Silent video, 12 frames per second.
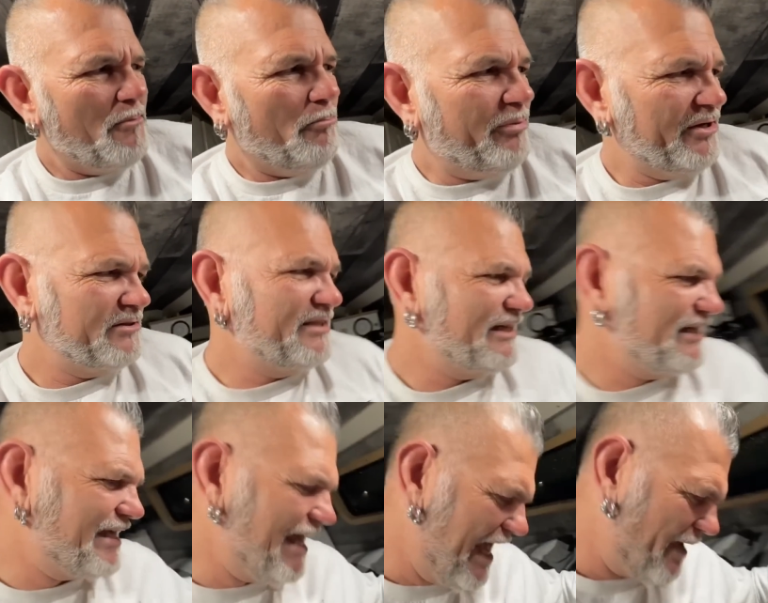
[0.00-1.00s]
building
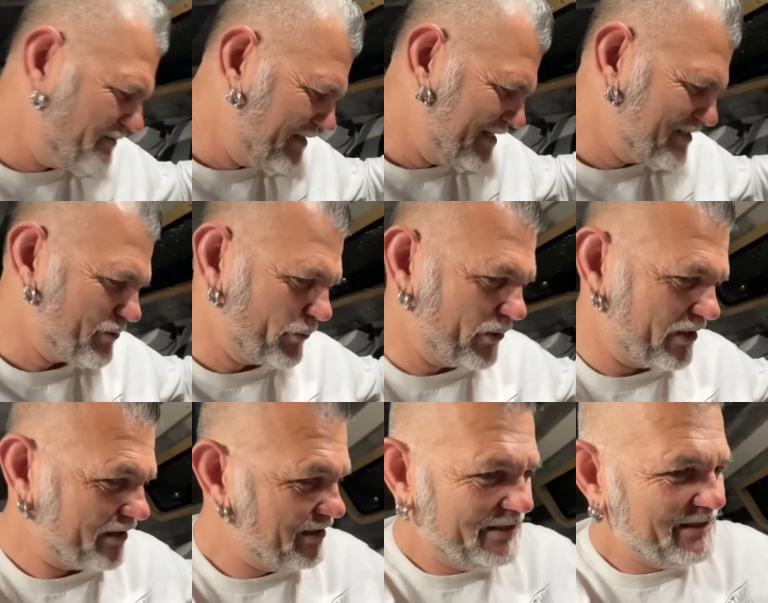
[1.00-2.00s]
cabinets or
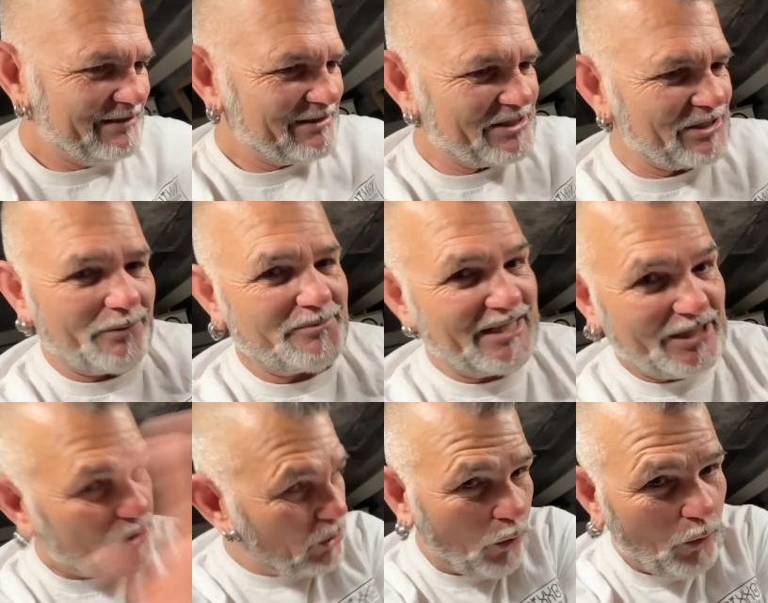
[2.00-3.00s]
something
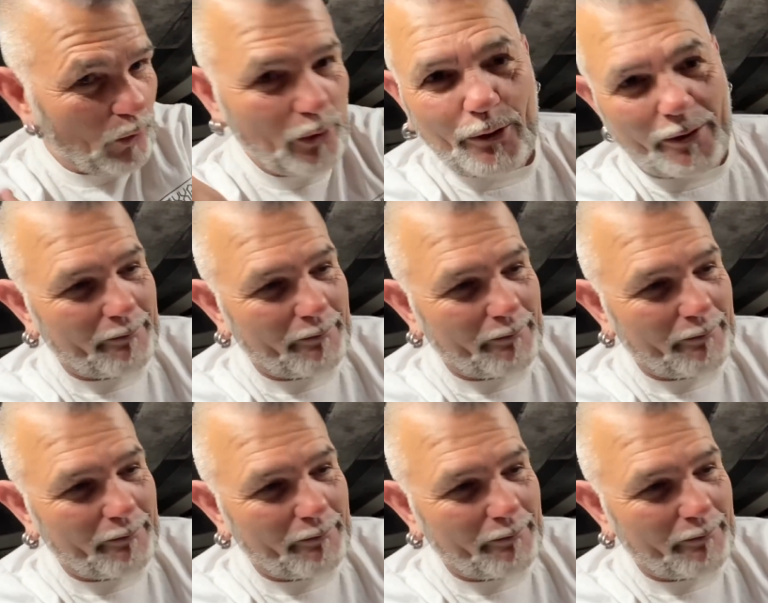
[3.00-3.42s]
cool or